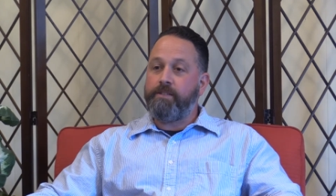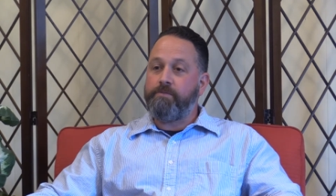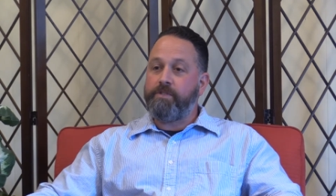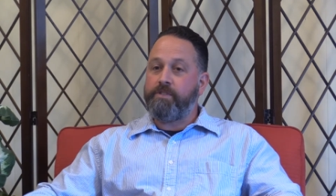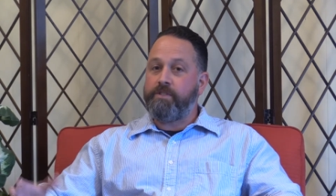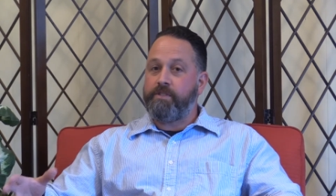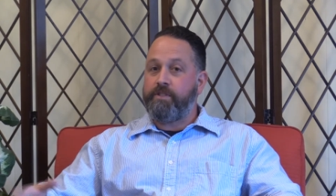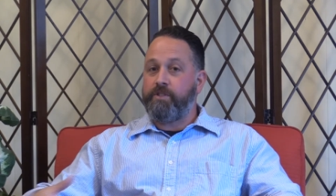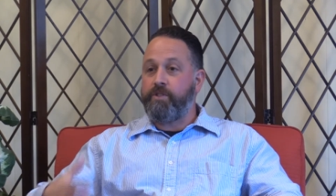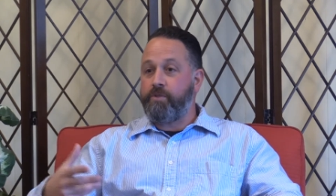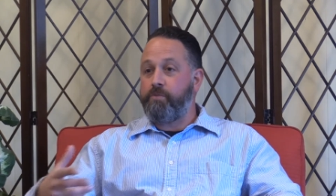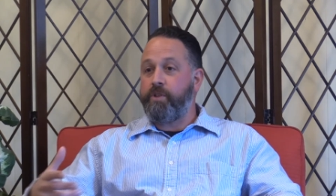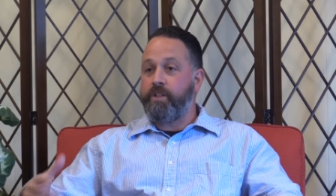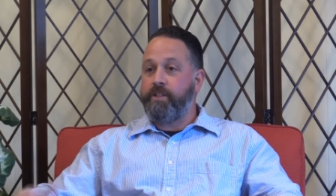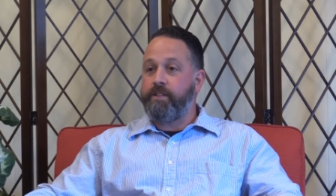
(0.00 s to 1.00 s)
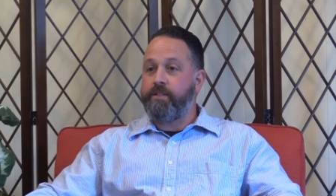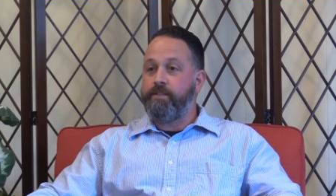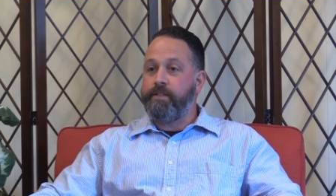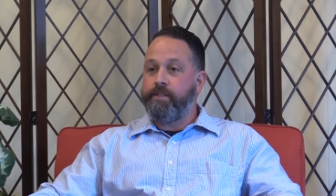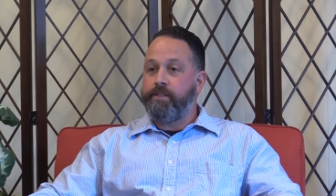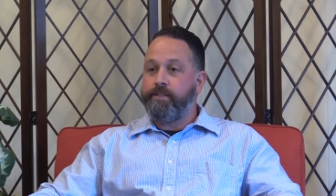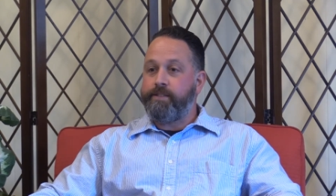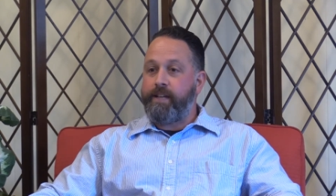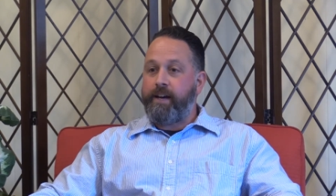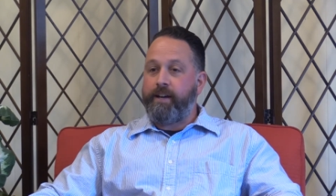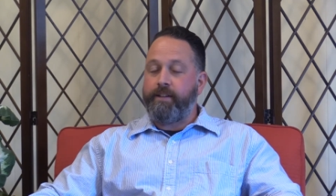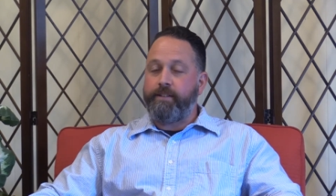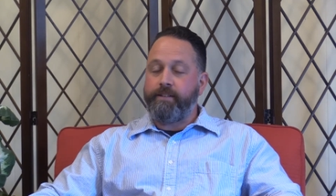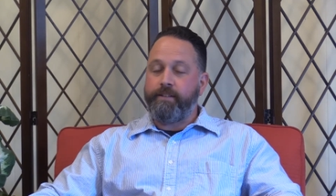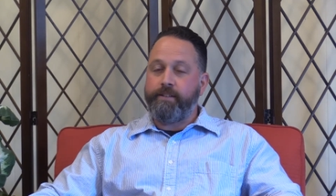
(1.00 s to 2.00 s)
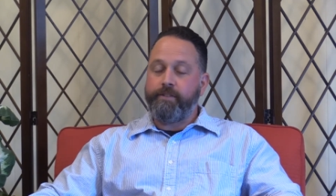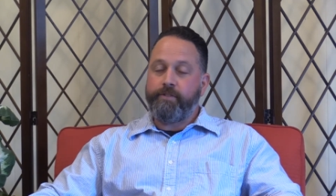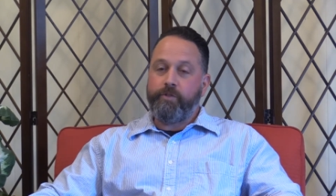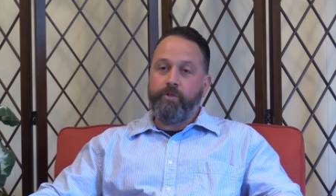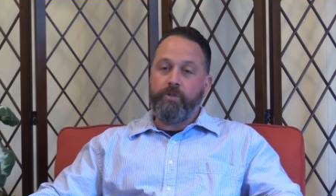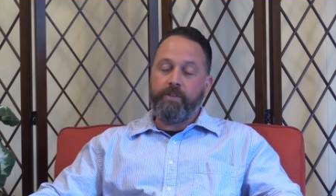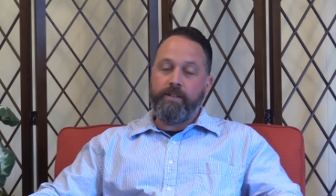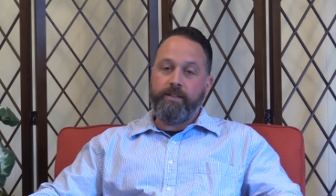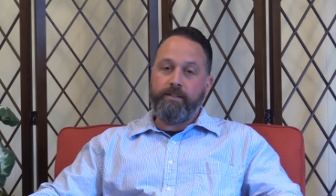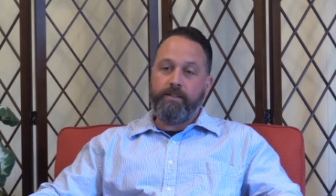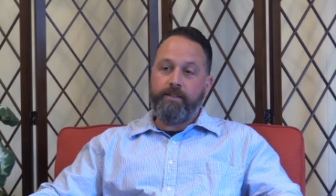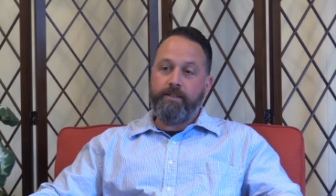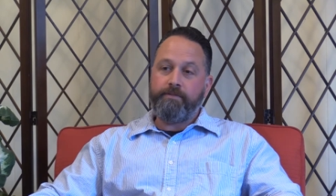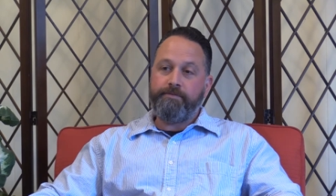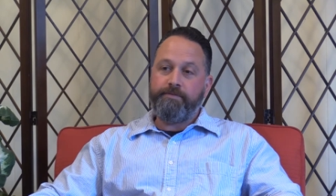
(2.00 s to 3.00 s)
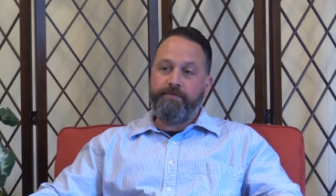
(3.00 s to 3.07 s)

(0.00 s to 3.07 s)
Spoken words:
It was just a good way to tie it into the story, I thought.